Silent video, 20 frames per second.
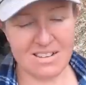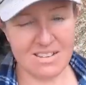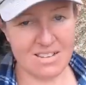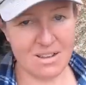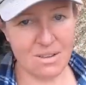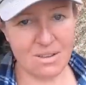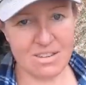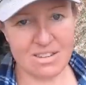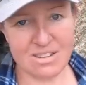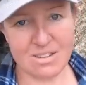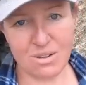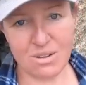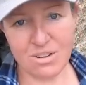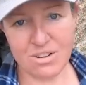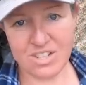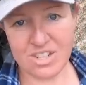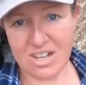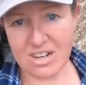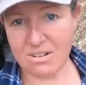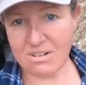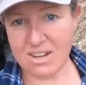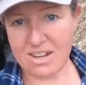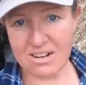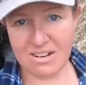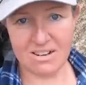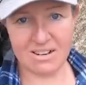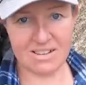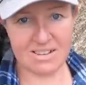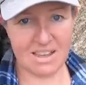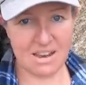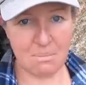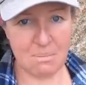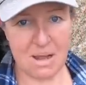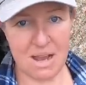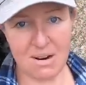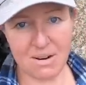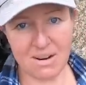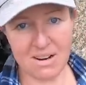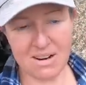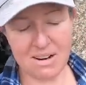So the solar generator is out of
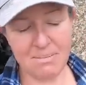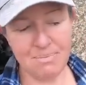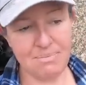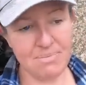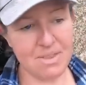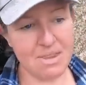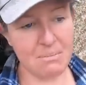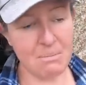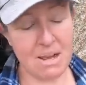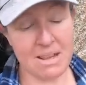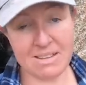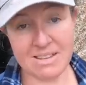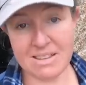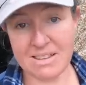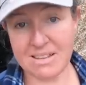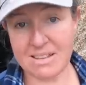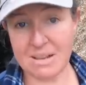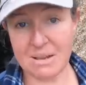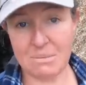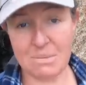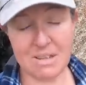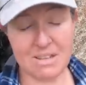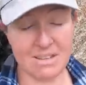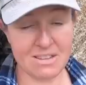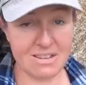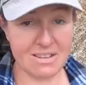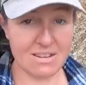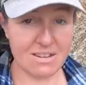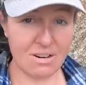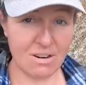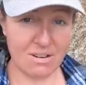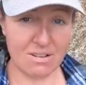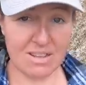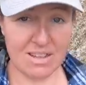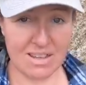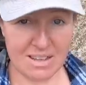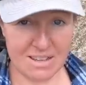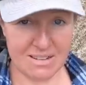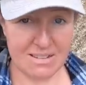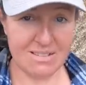power. My system is
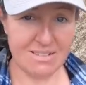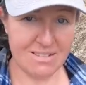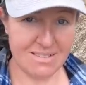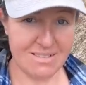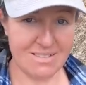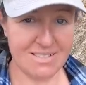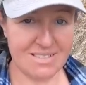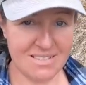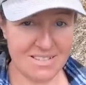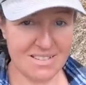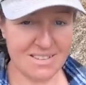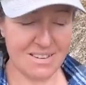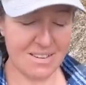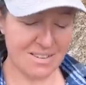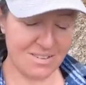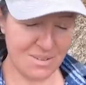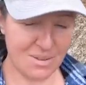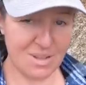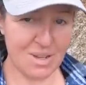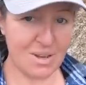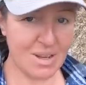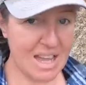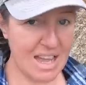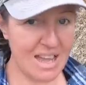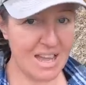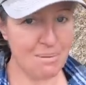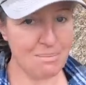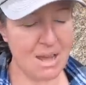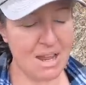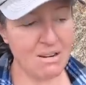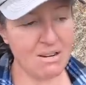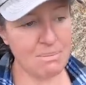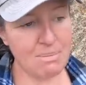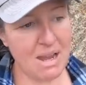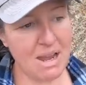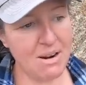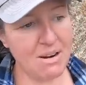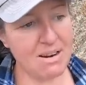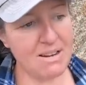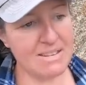currently doing okay on battery
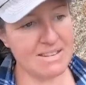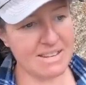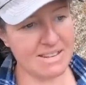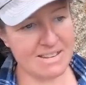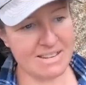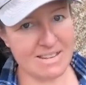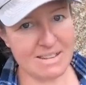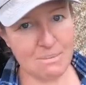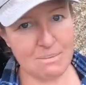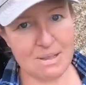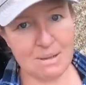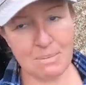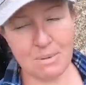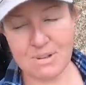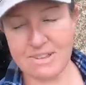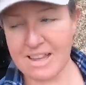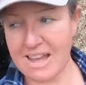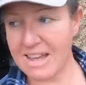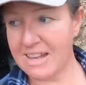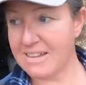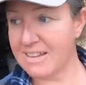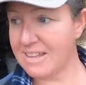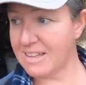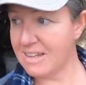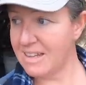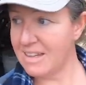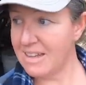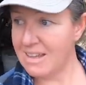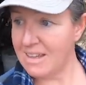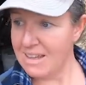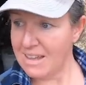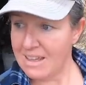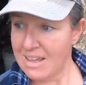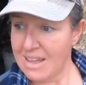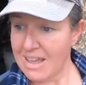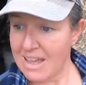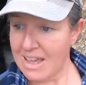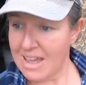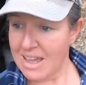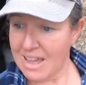power, 60-something%.
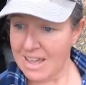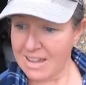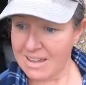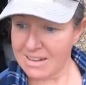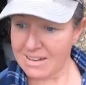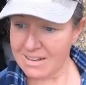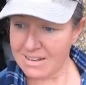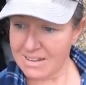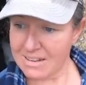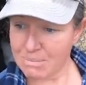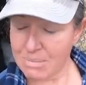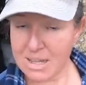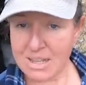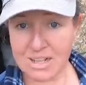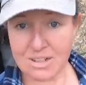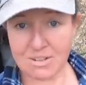And my